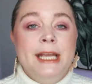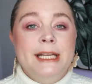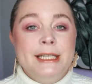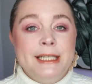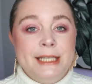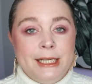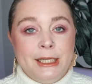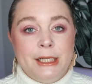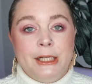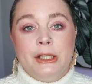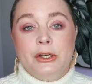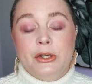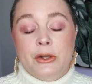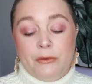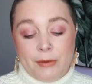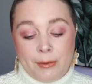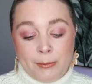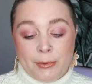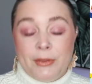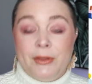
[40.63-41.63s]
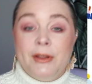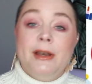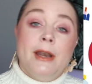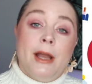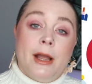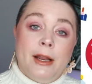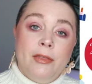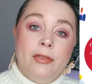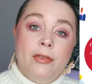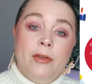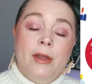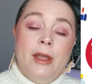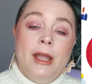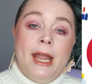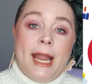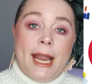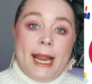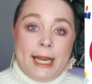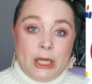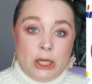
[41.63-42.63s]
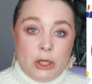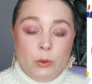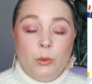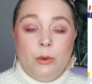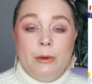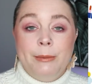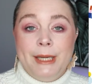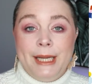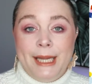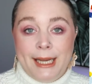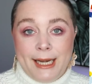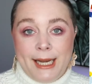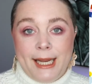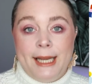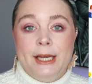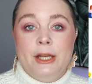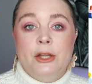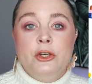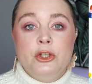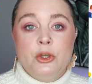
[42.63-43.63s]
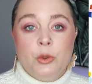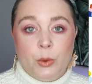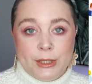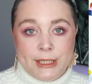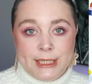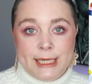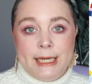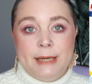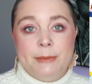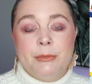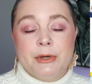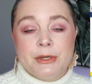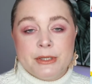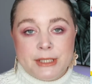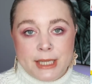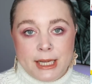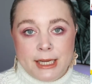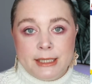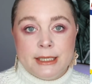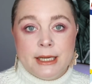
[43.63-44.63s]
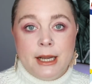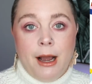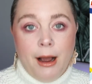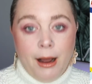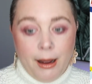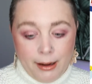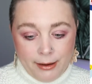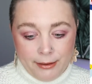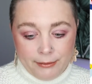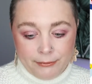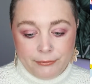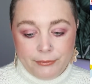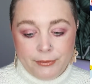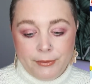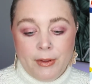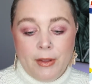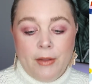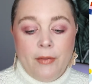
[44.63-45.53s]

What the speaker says: till November the 9th, and you will be getting 20% off.